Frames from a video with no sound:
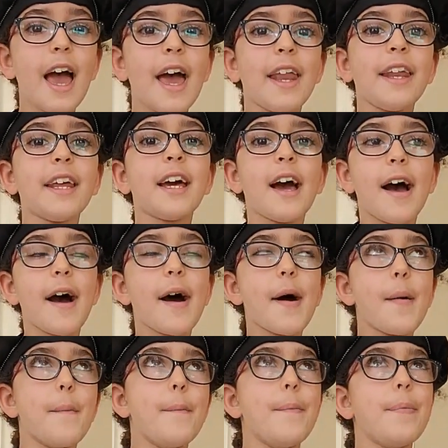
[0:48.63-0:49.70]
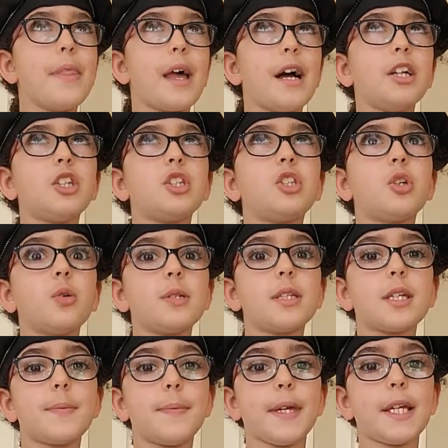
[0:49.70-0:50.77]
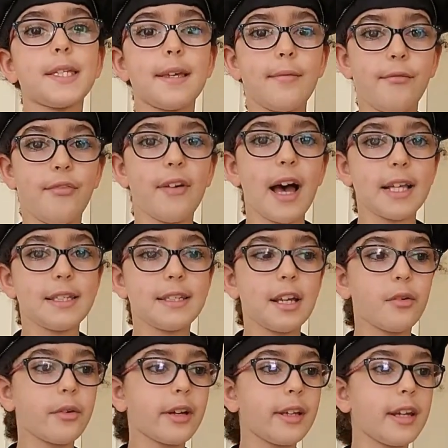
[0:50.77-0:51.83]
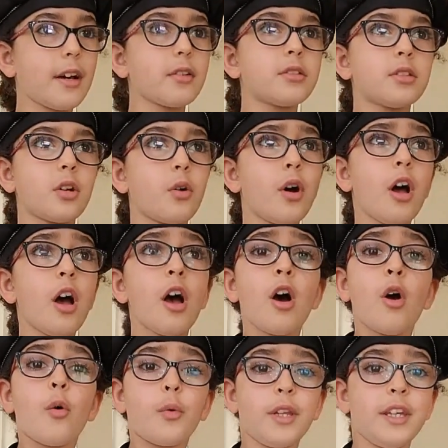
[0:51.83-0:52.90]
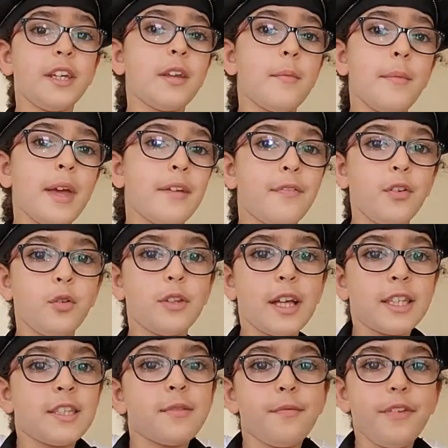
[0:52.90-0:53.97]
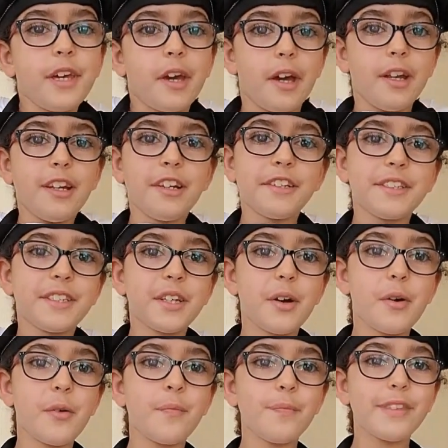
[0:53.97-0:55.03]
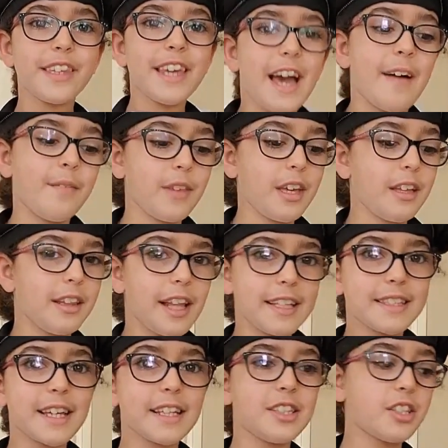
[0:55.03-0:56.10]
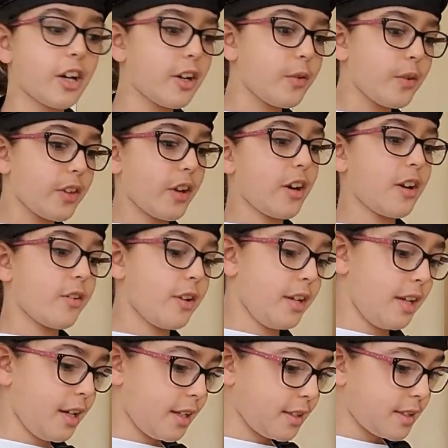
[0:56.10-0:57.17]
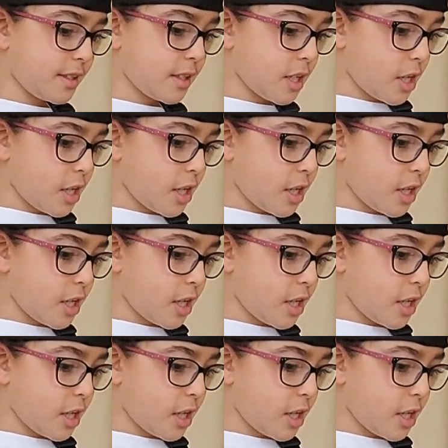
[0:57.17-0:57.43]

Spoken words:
And I just chose this because I'm fasting right now, so we need to make food that's vegan. So yeah, let's get started with our ingredients.